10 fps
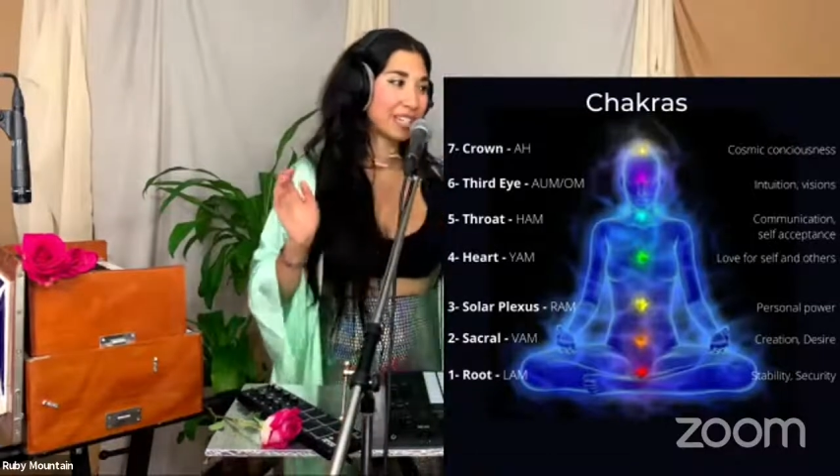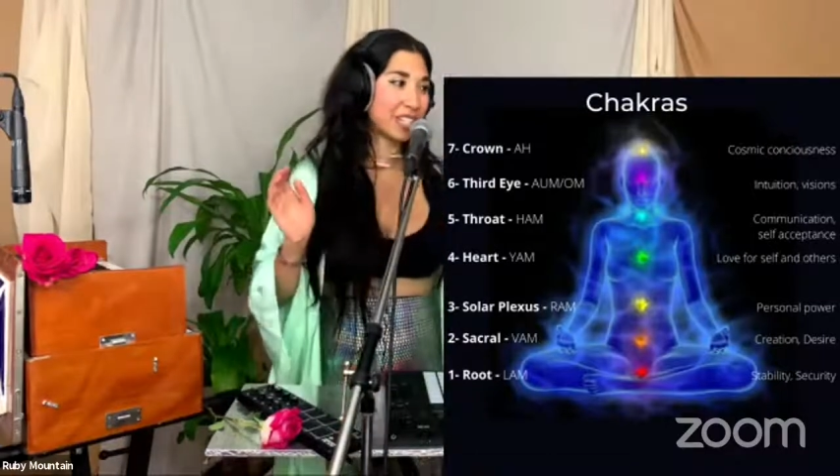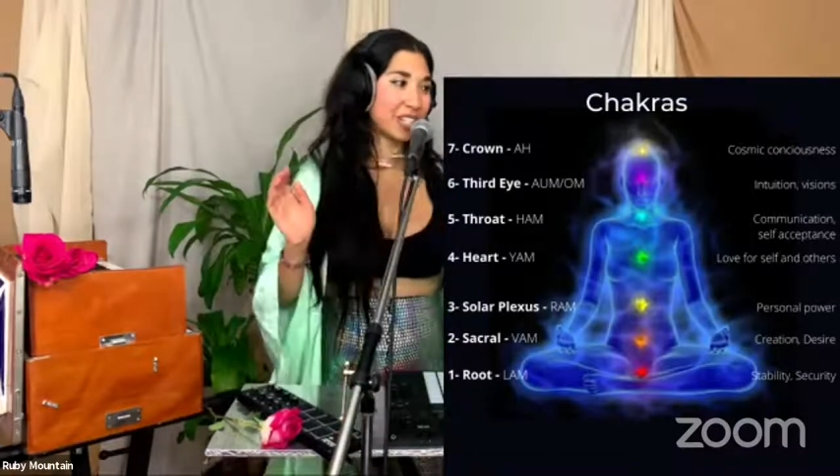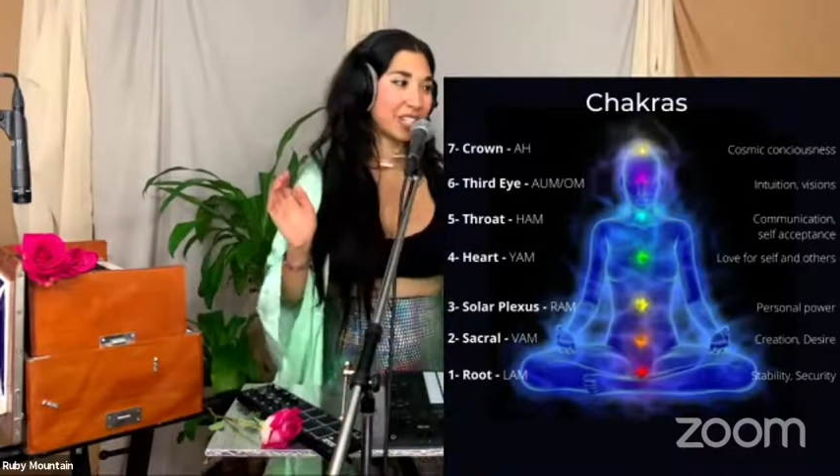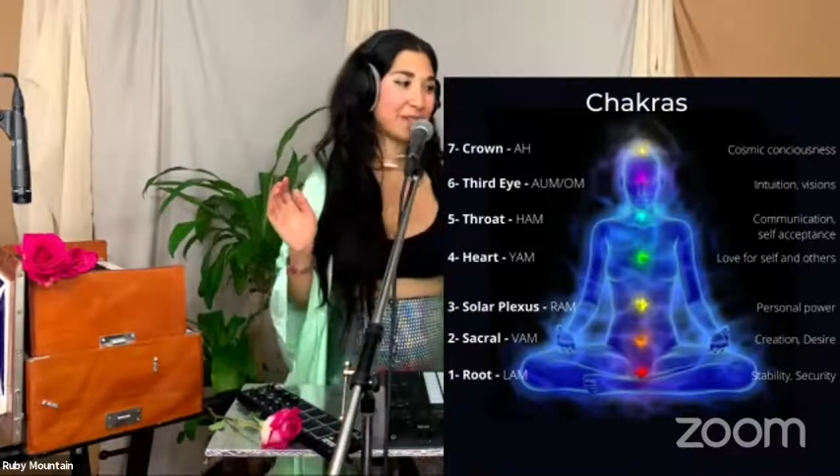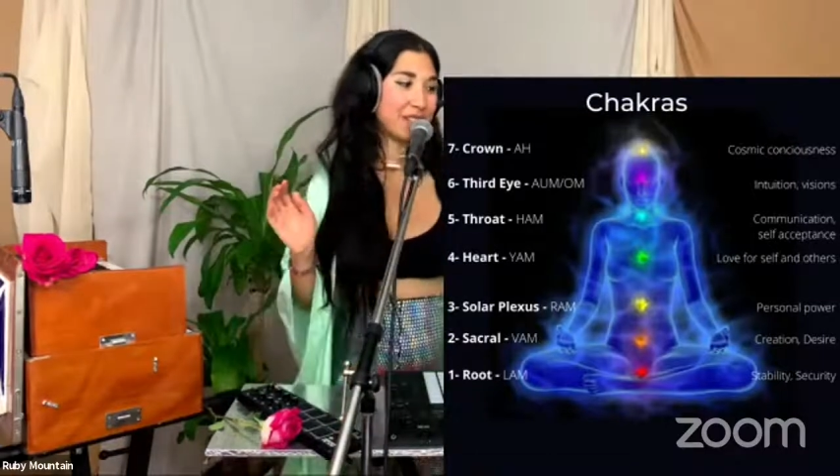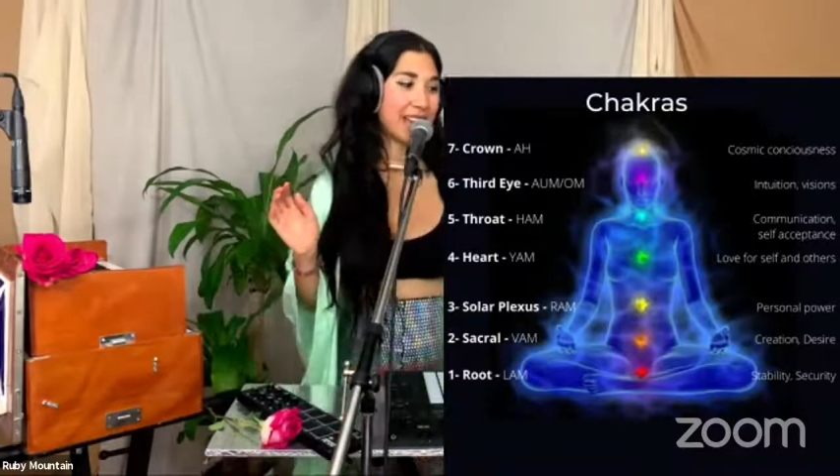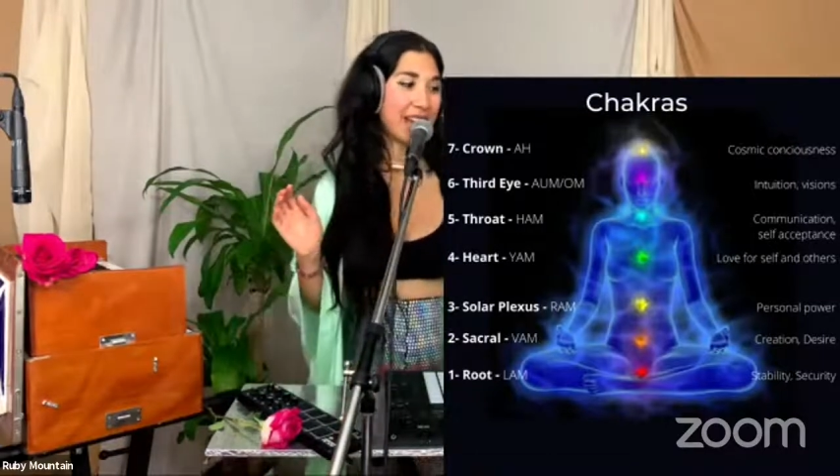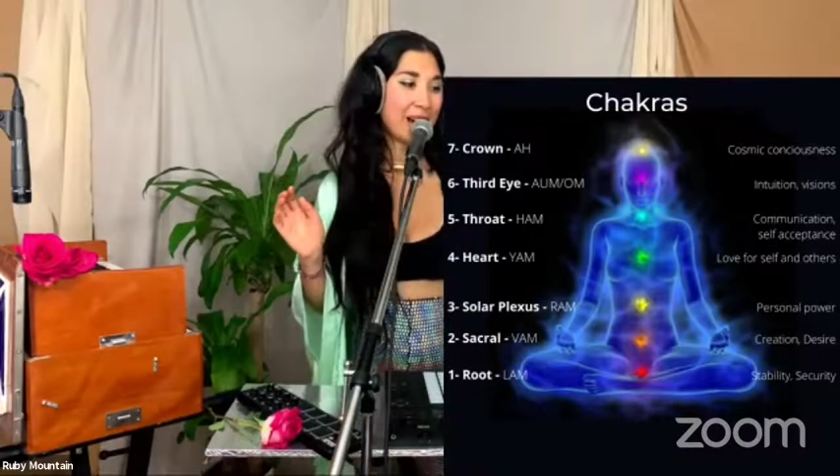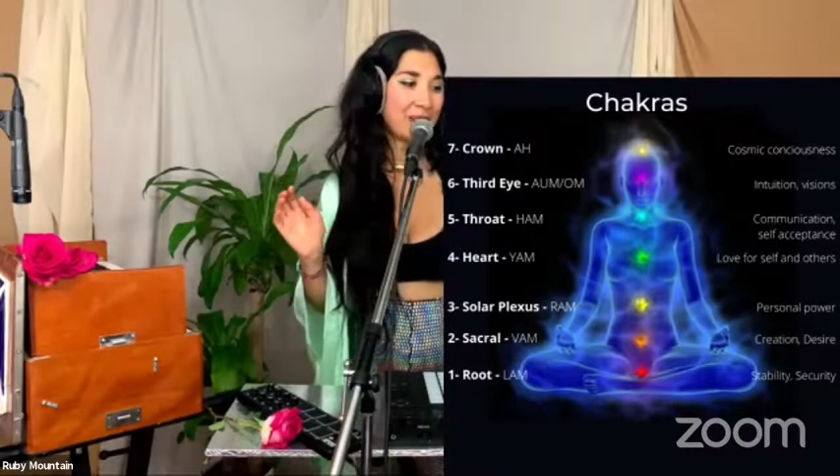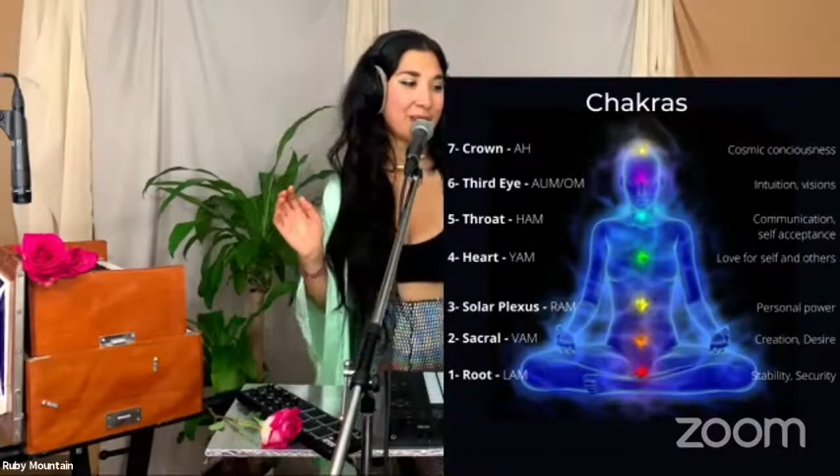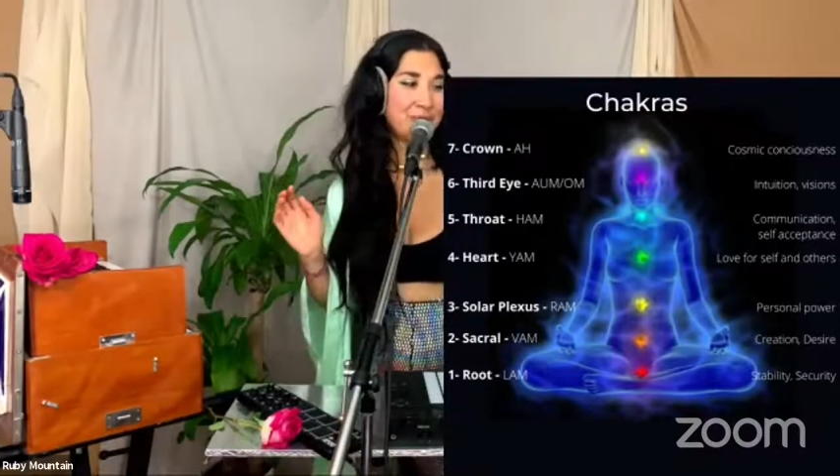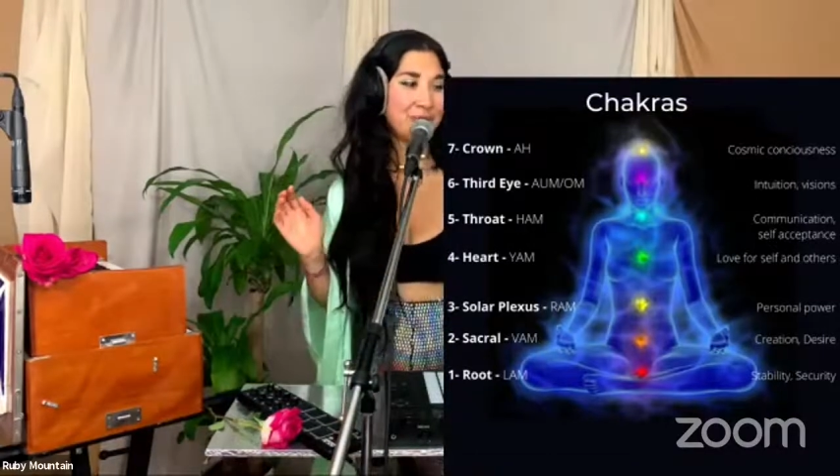shift now